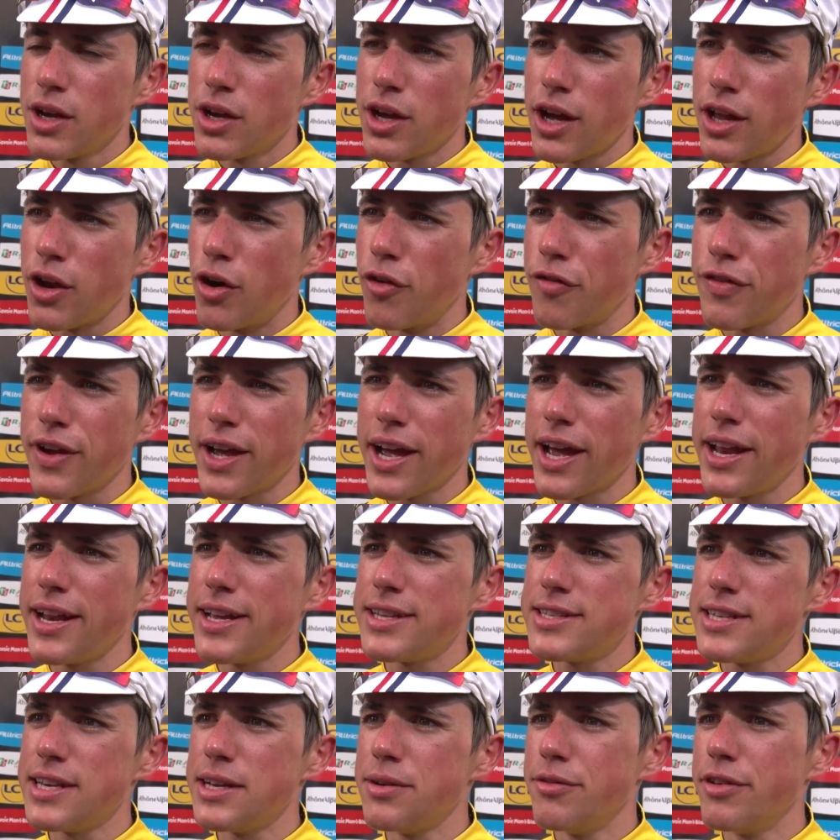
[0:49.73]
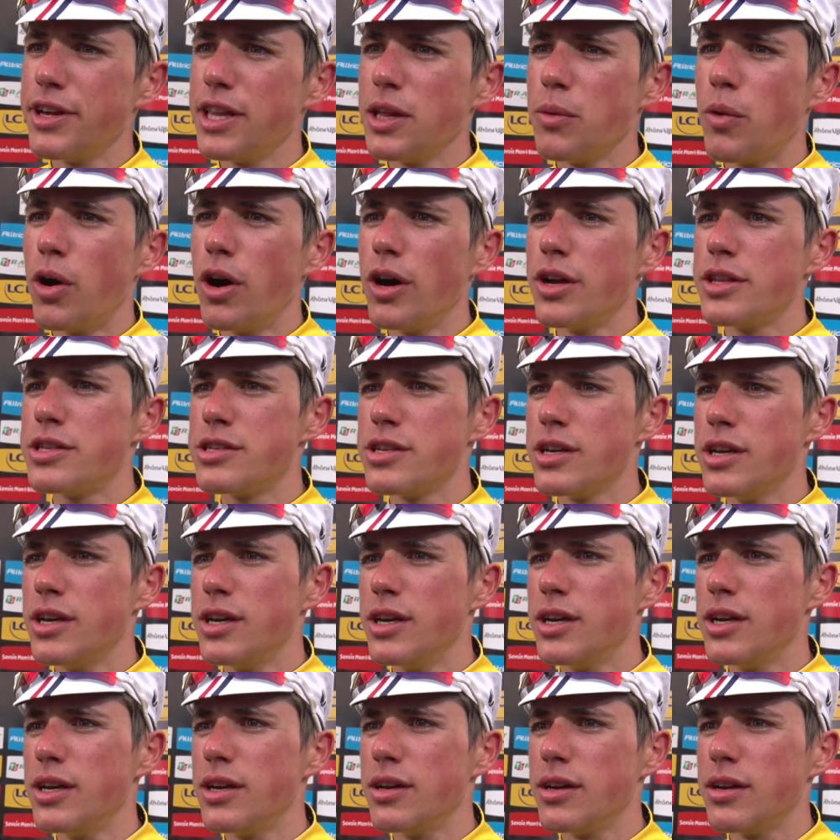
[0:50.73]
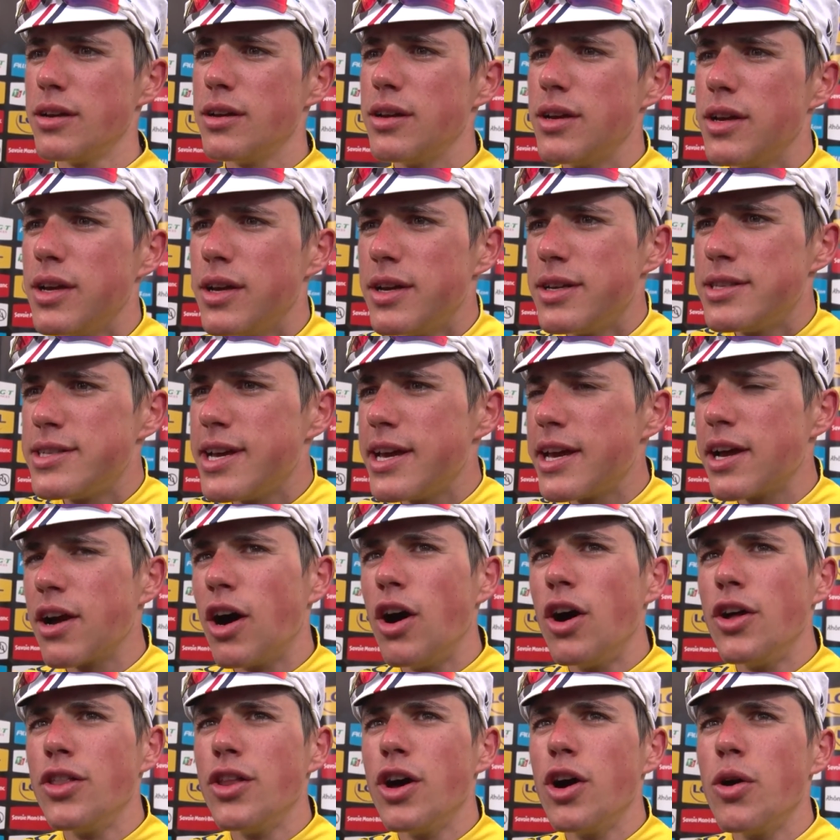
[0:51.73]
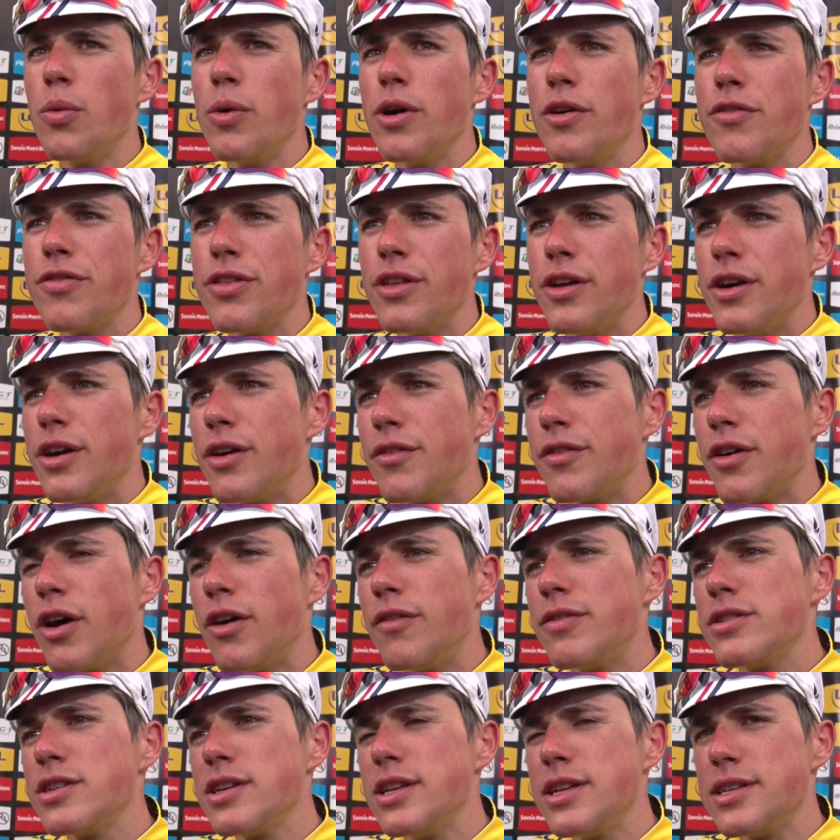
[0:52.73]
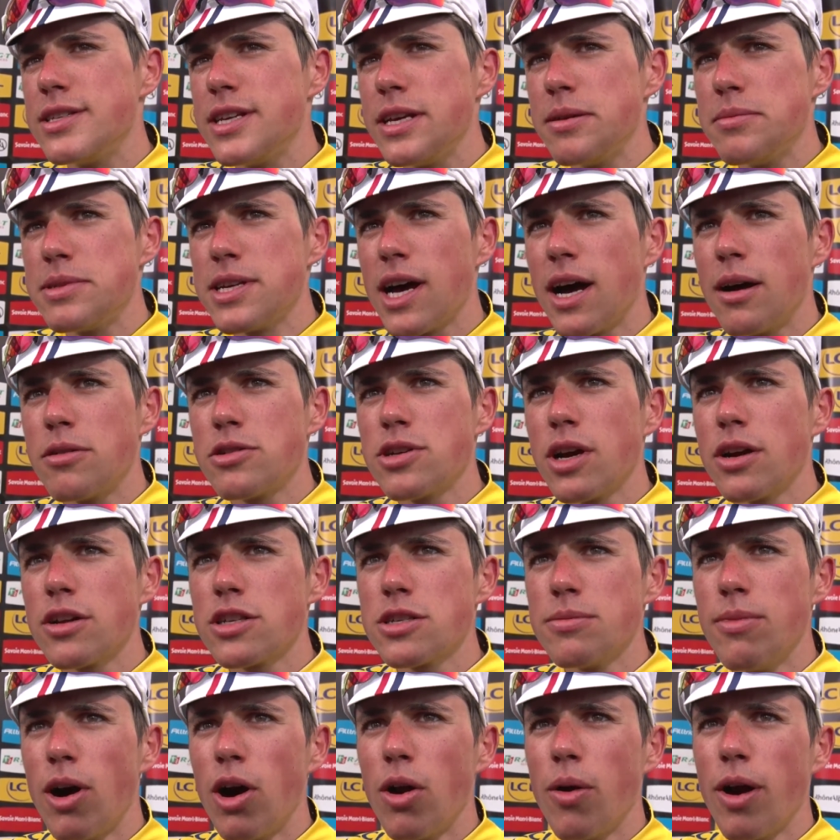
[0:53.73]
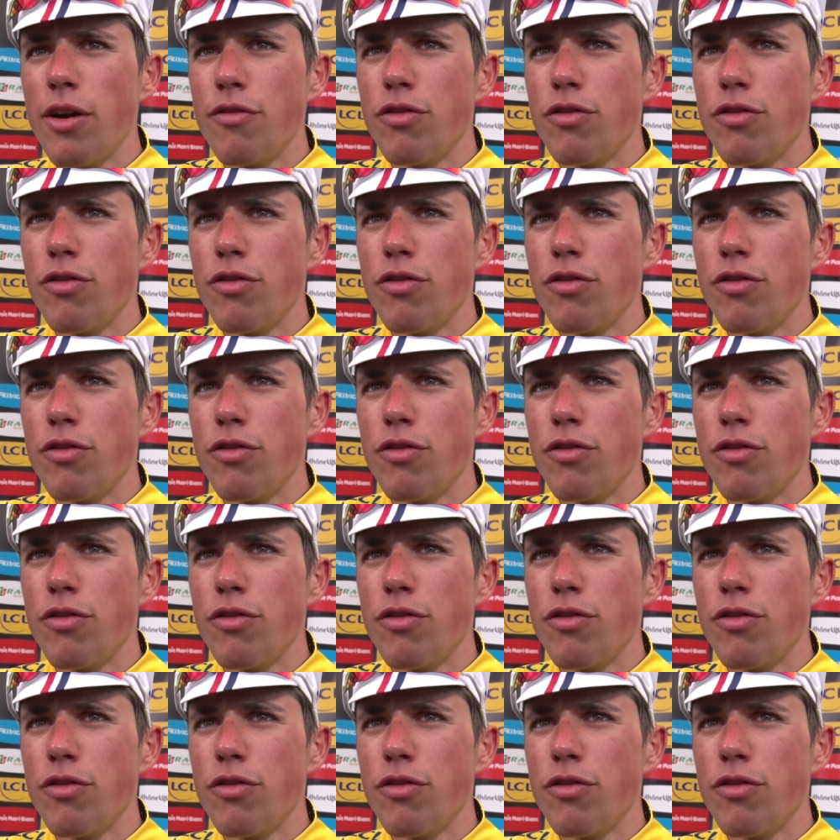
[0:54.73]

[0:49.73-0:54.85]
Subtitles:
I don't think any team really wanted to take it on though with the obviously the team time trial tomorrow.